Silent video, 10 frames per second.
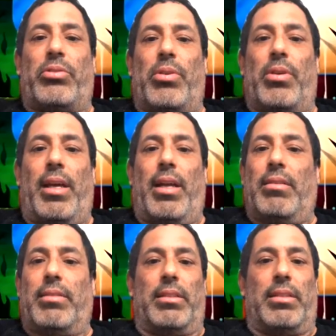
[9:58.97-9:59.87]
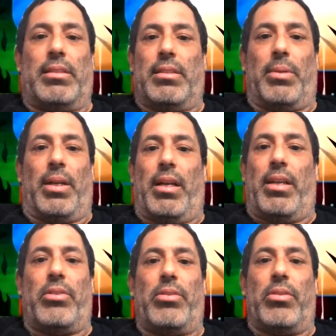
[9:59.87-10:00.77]
I saw that, I was like, this is what I
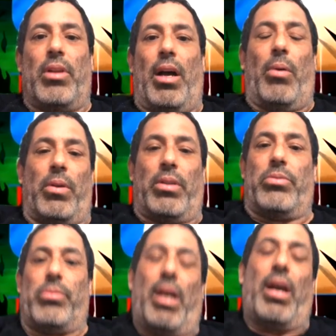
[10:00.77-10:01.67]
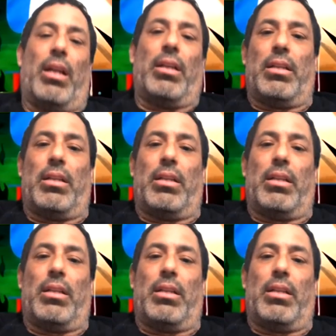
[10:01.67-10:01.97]
need to, I want to do that.